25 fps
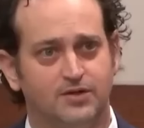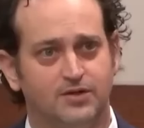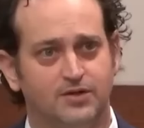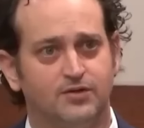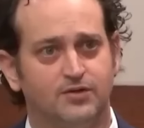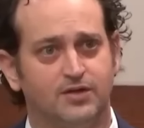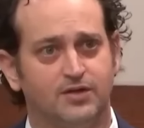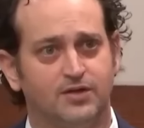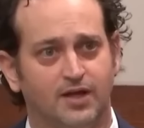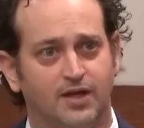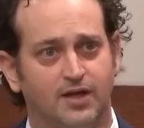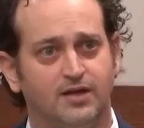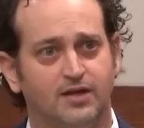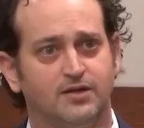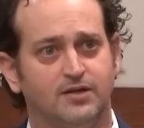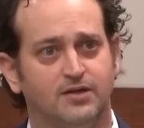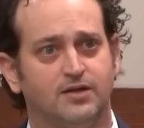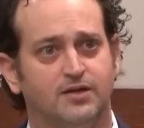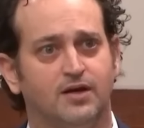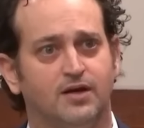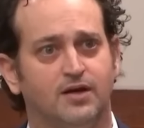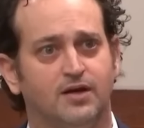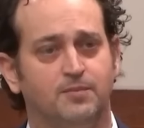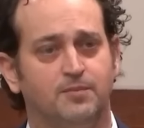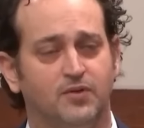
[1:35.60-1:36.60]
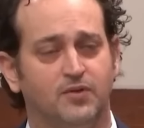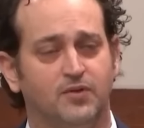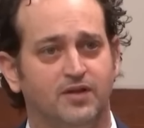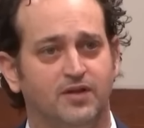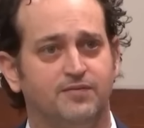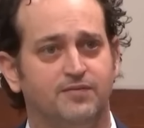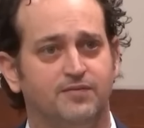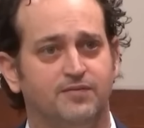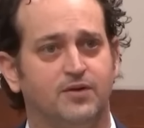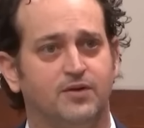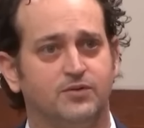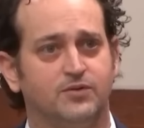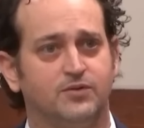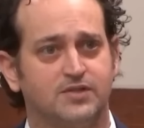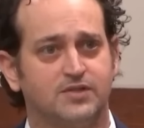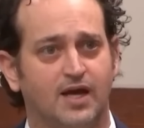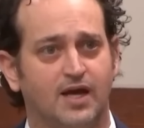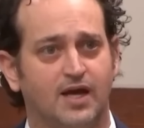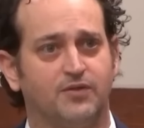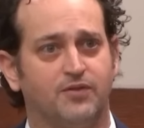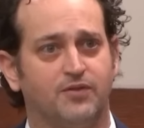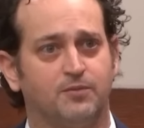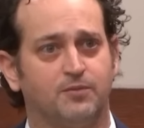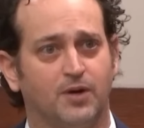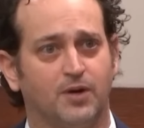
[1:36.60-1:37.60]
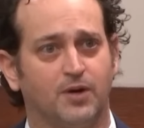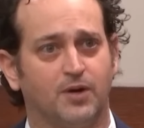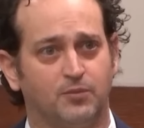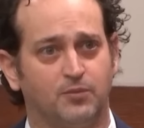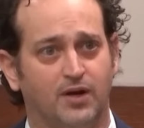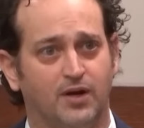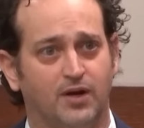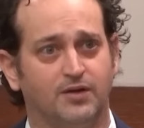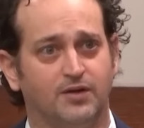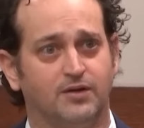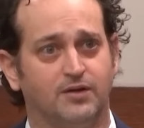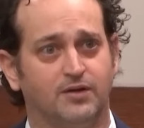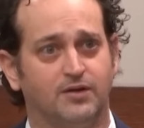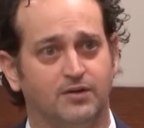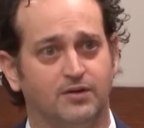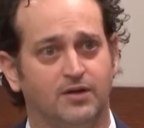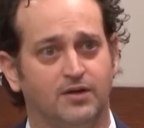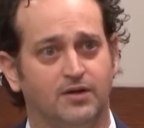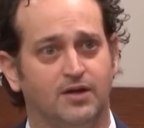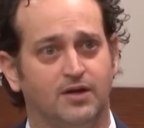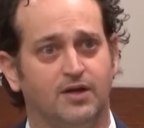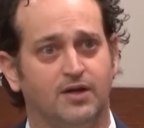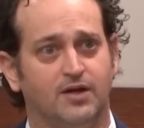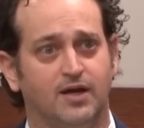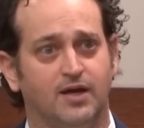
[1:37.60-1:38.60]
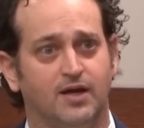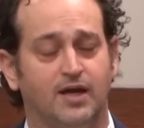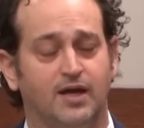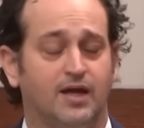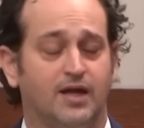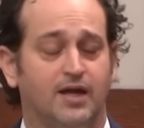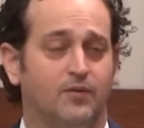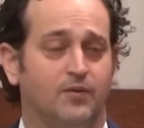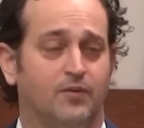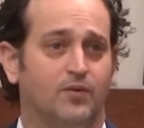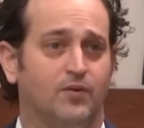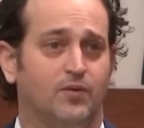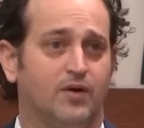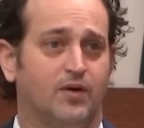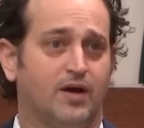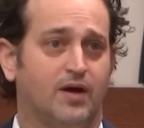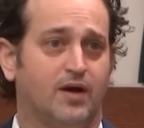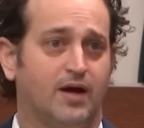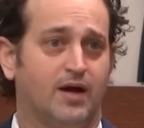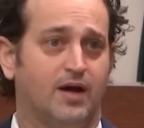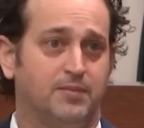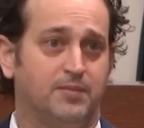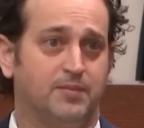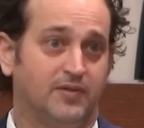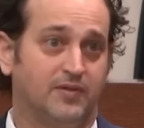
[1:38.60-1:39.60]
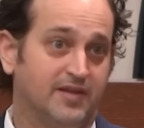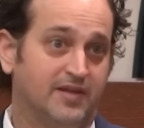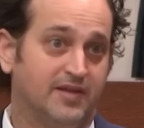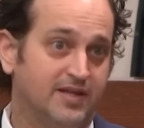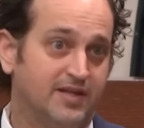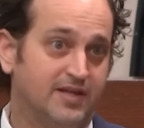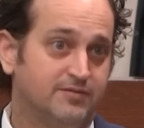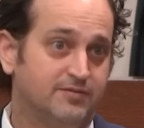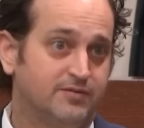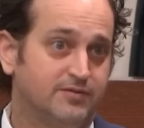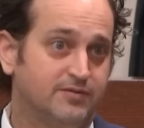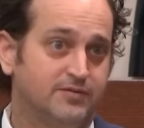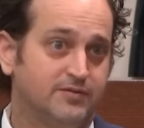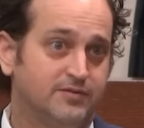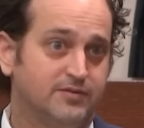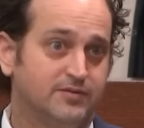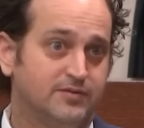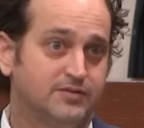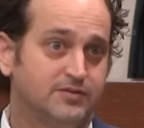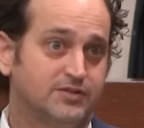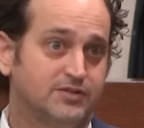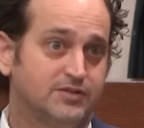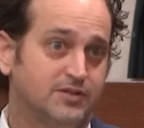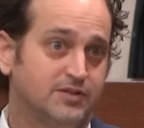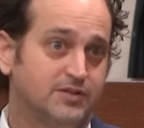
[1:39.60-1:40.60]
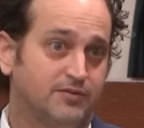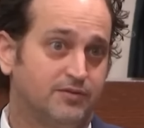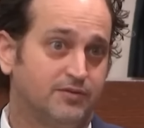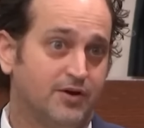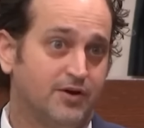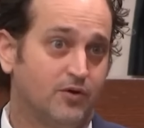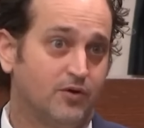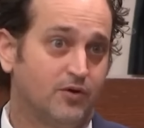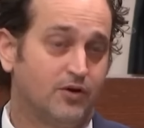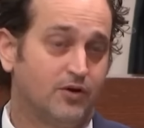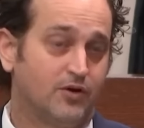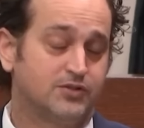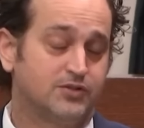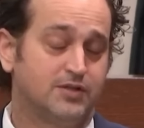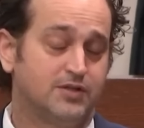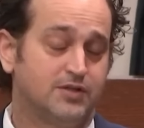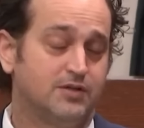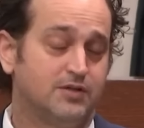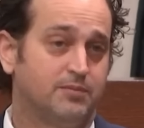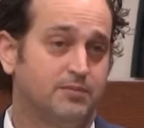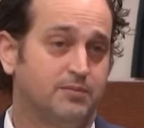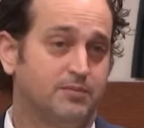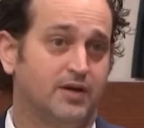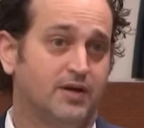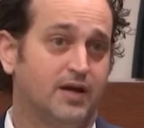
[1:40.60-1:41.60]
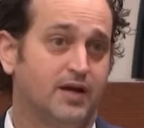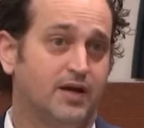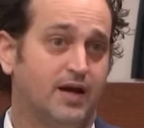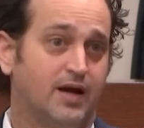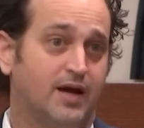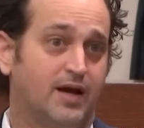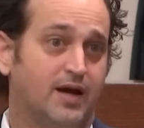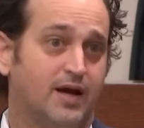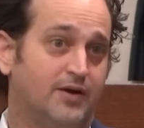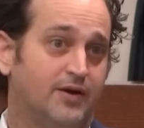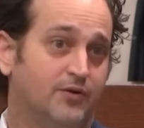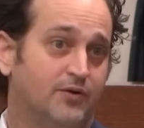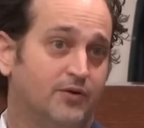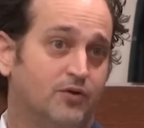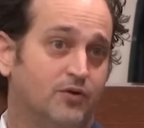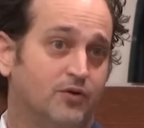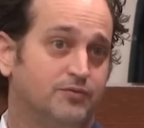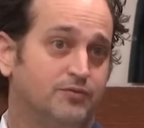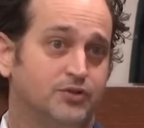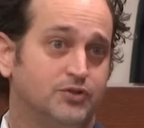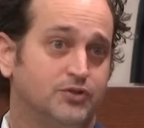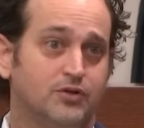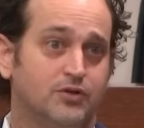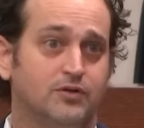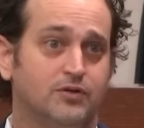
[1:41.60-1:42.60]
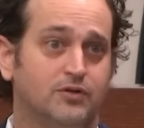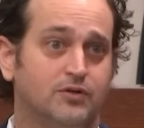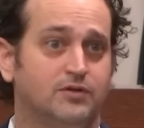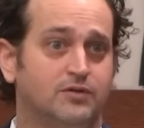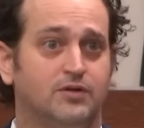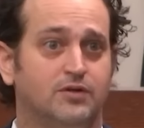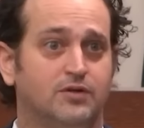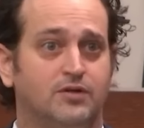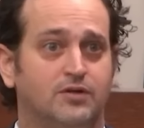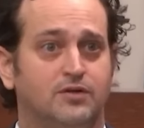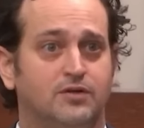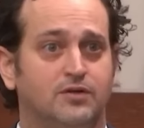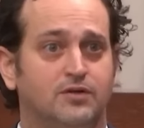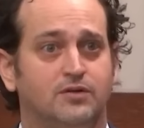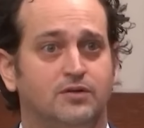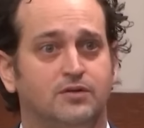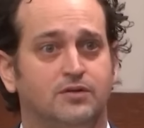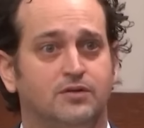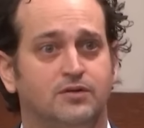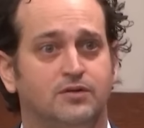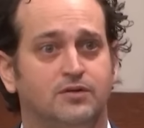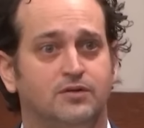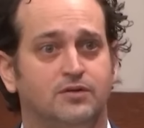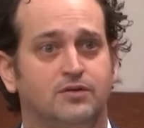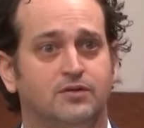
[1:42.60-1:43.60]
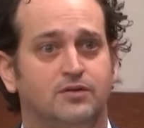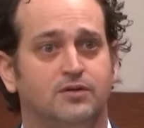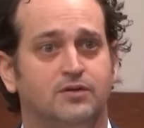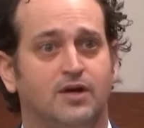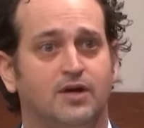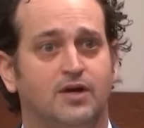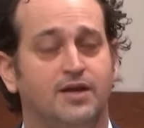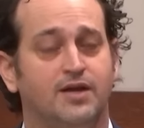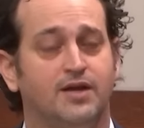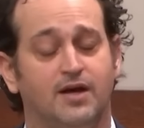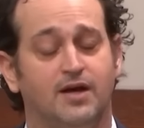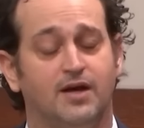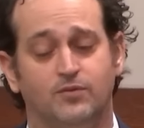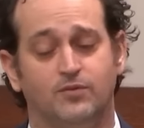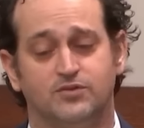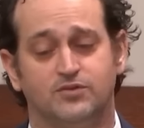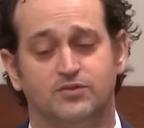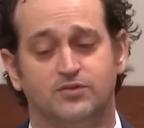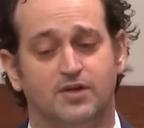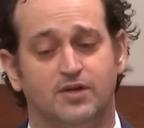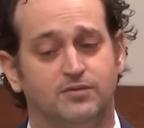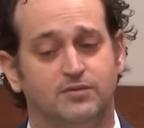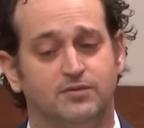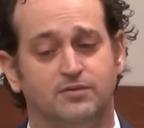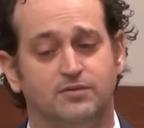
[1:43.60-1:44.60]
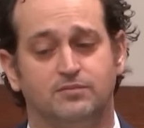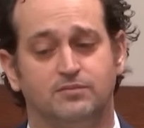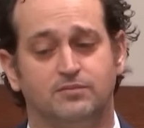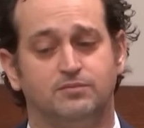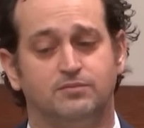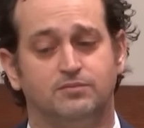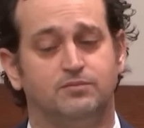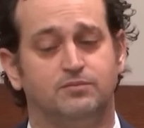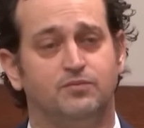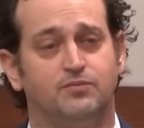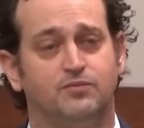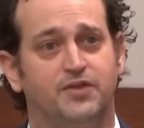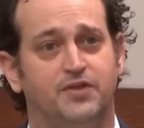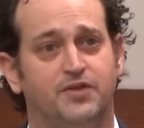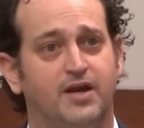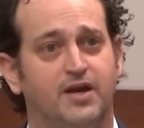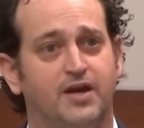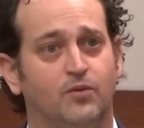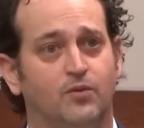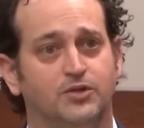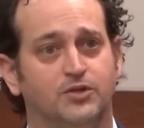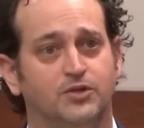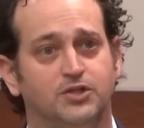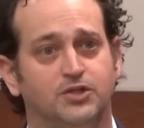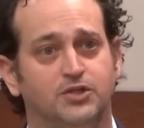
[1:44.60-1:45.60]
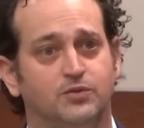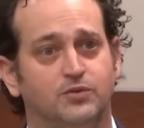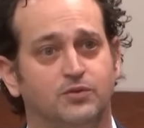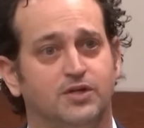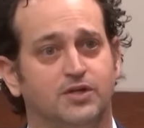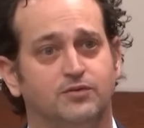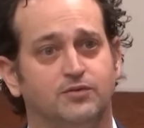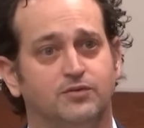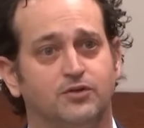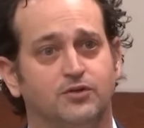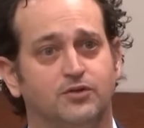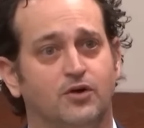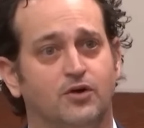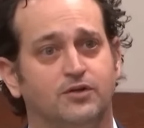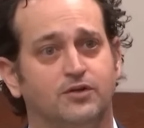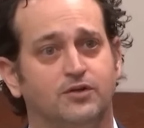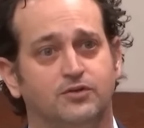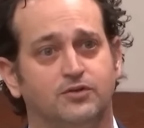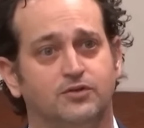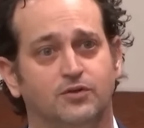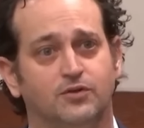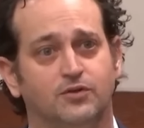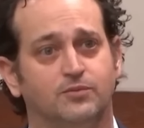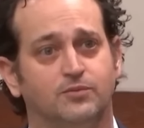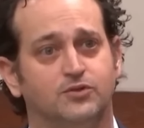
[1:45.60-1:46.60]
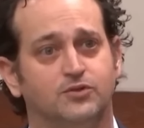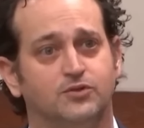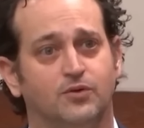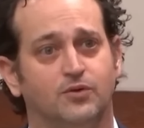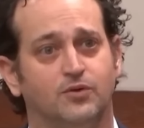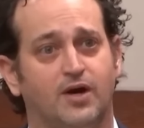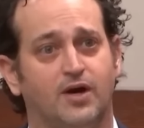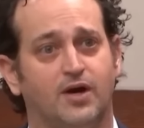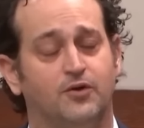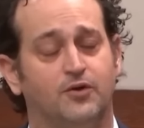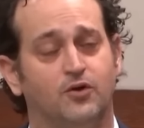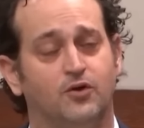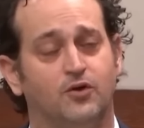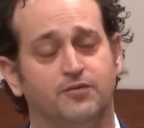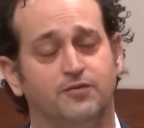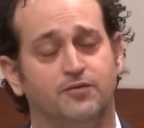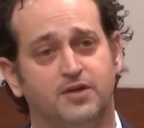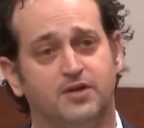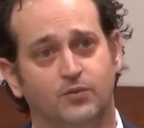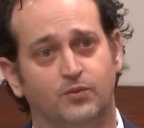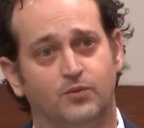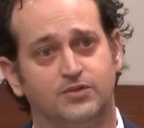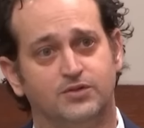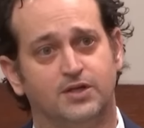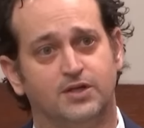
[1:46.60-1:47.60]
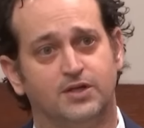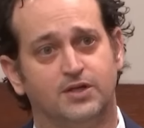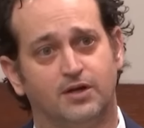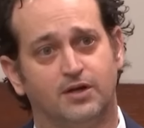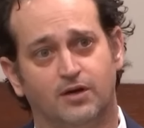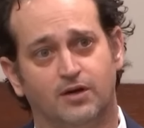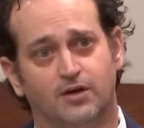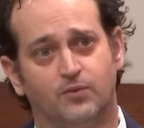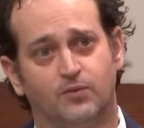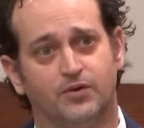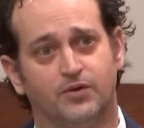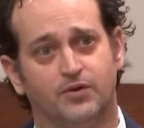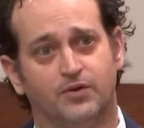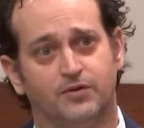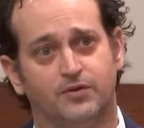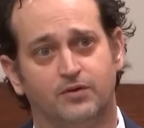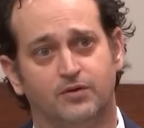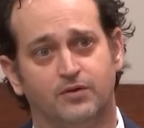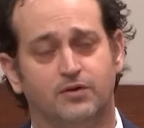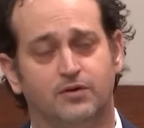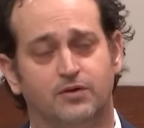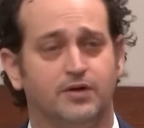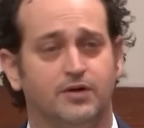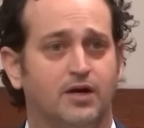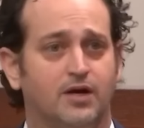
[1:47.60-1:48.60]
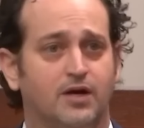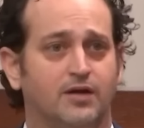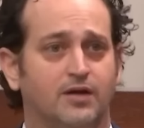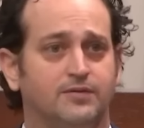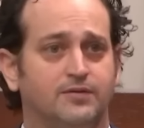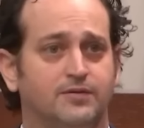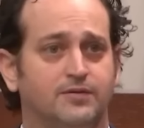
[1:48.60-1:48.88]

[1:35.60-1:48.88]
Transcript: today, I believe that it was Katherine Magbanua, and I believe Sigfredo Garcia, but I don't know for sure. I was never there when she was ever talking to him, so I don't know if he was in on it with her or not.